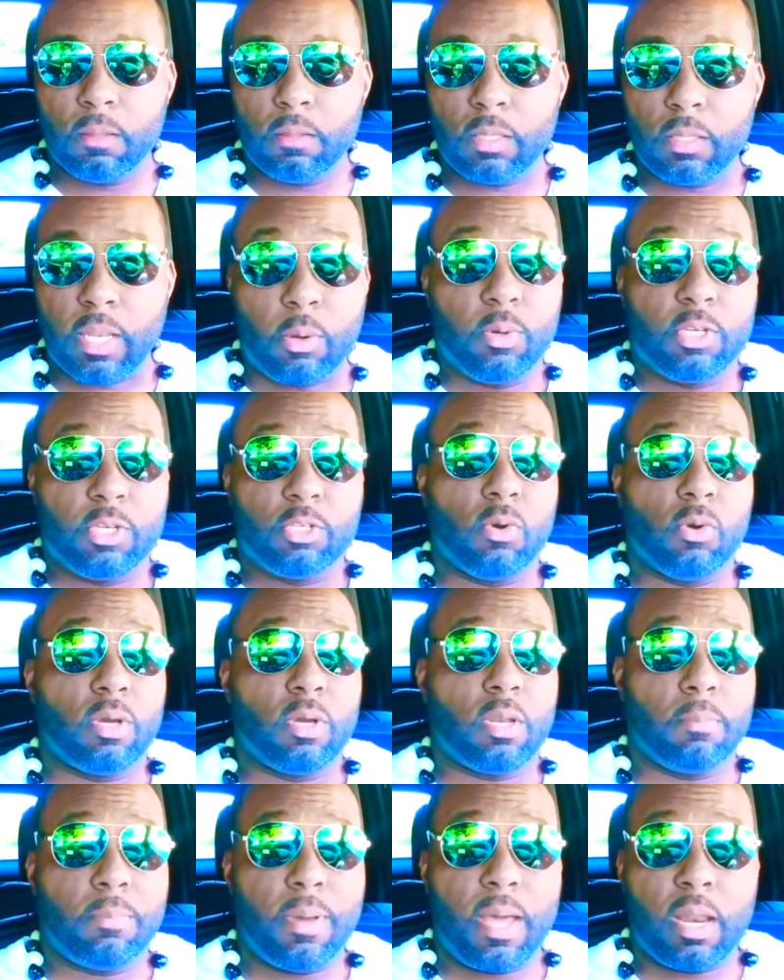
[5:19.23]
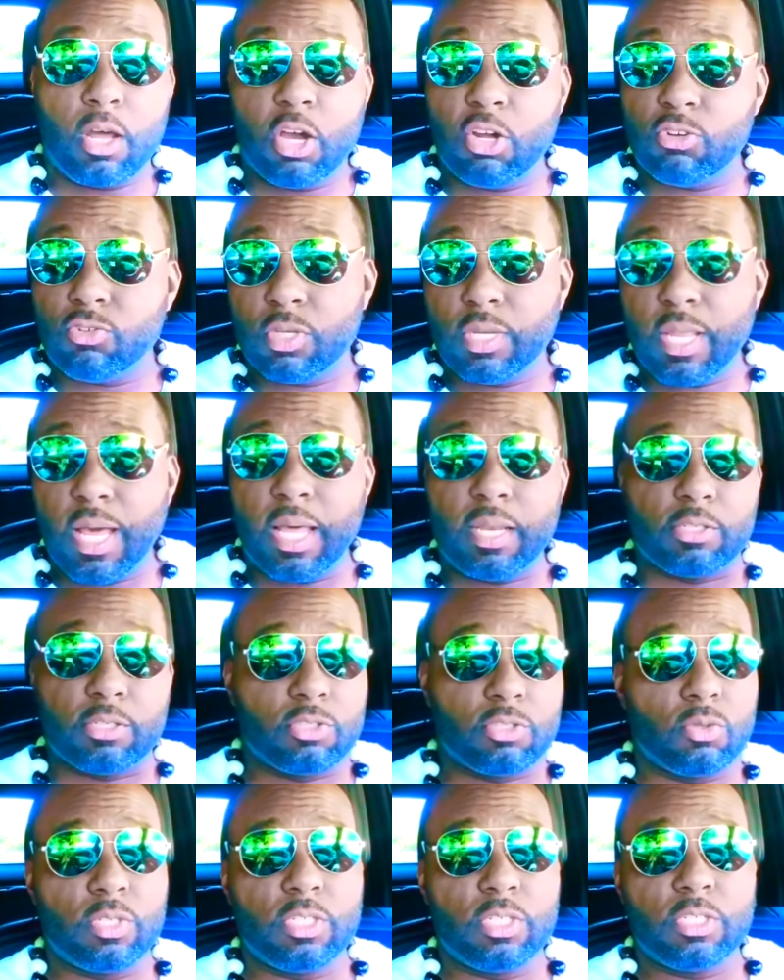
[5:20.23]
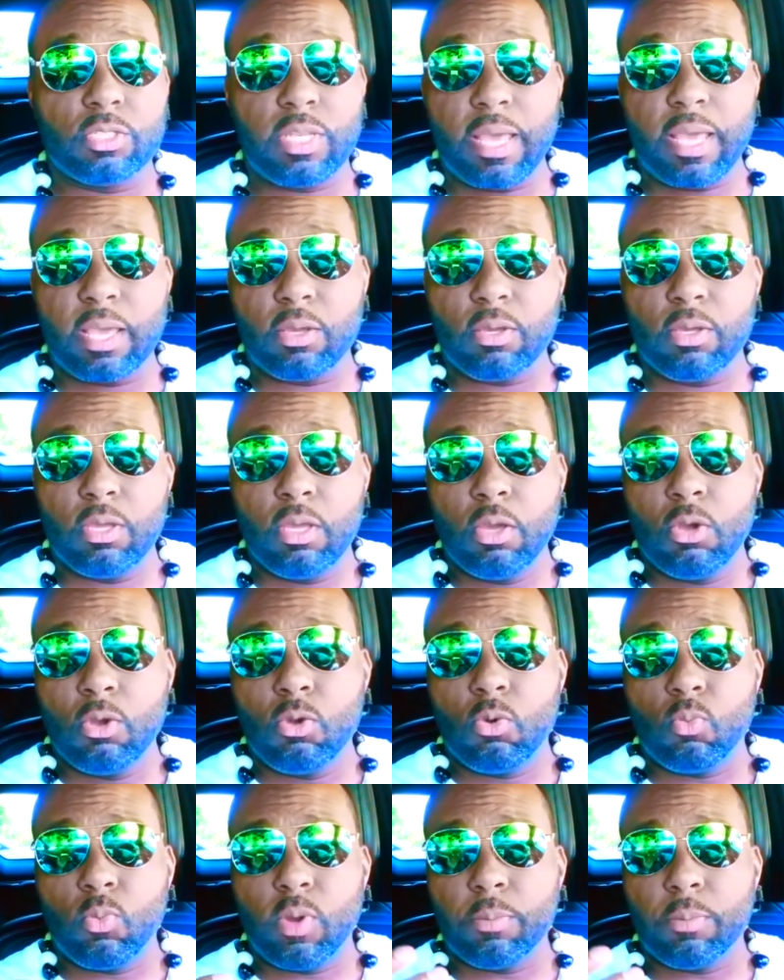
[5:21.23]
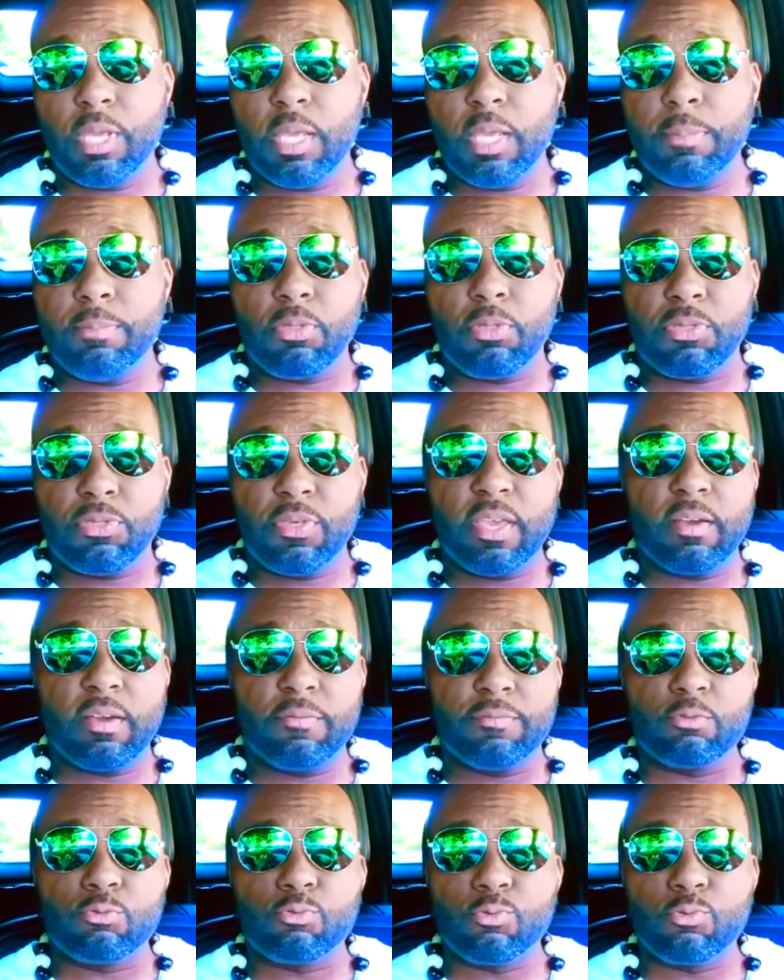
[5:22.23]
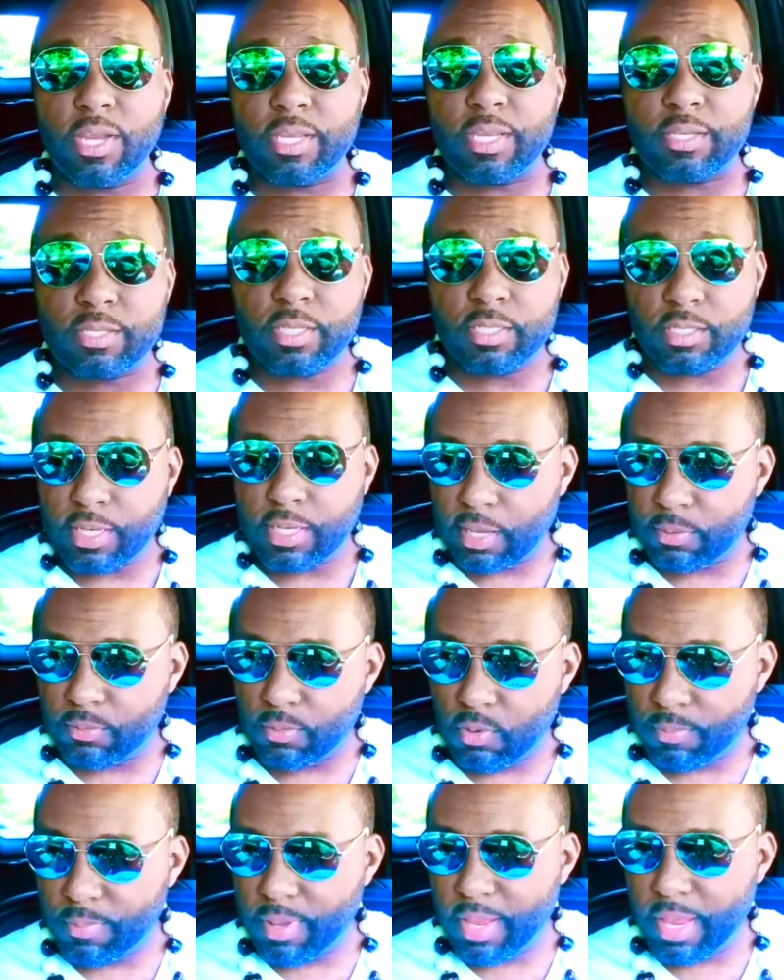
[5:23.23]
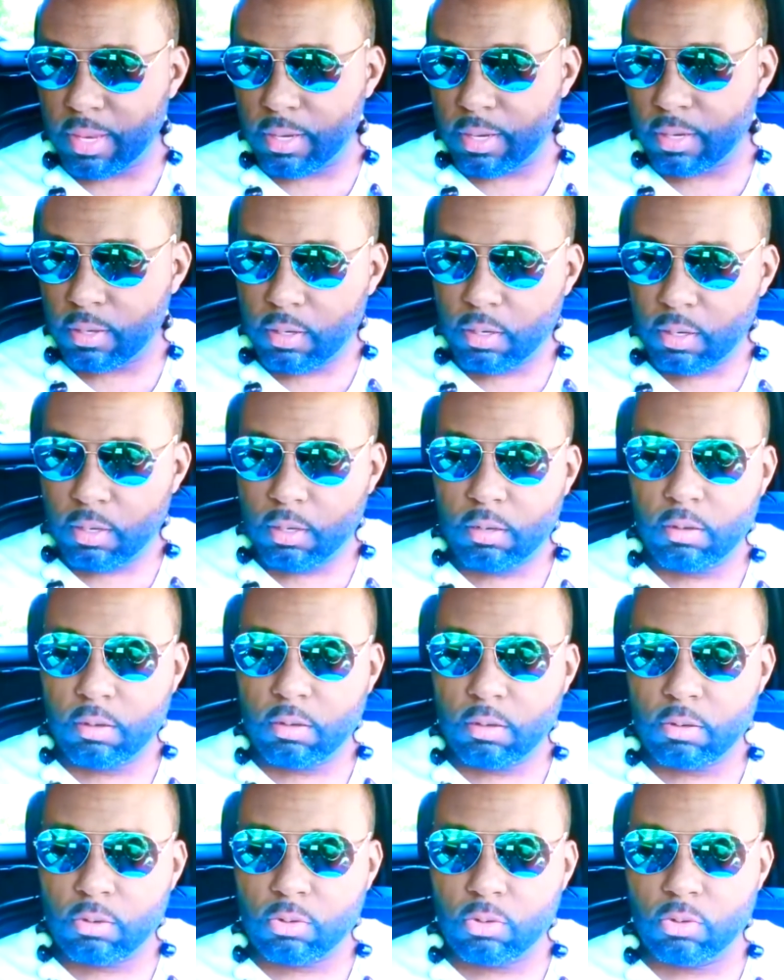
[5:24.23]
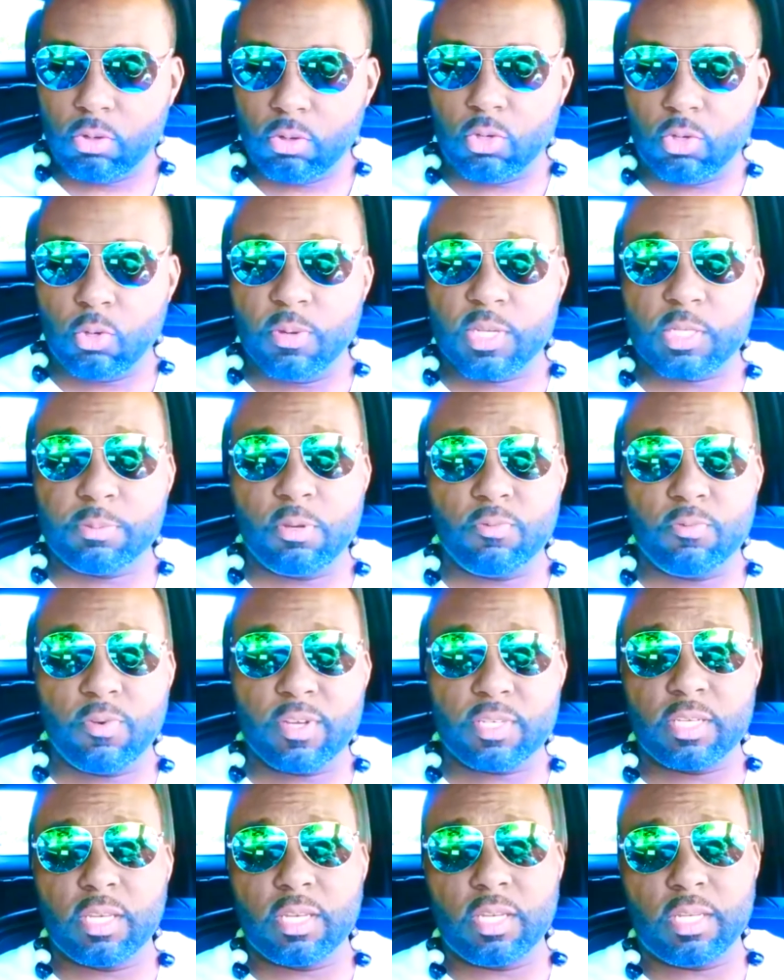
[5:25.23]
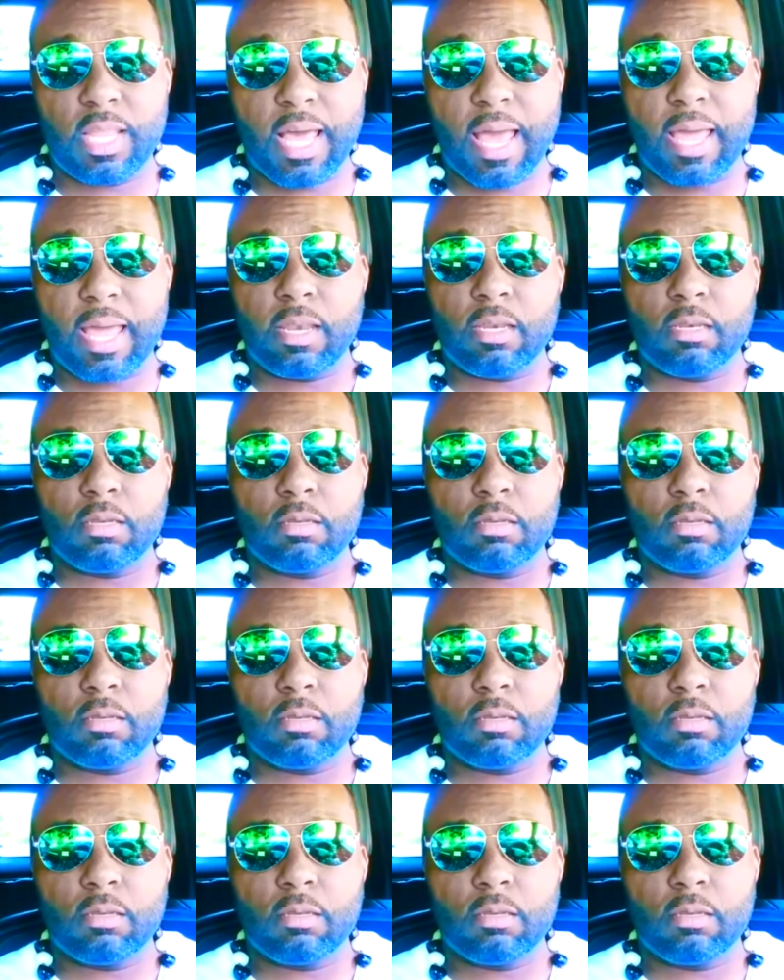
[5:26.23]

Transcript: Like, we're talking about $100. So just like when people think of the risk, it's like, well, man, you know, you must be risking a lot.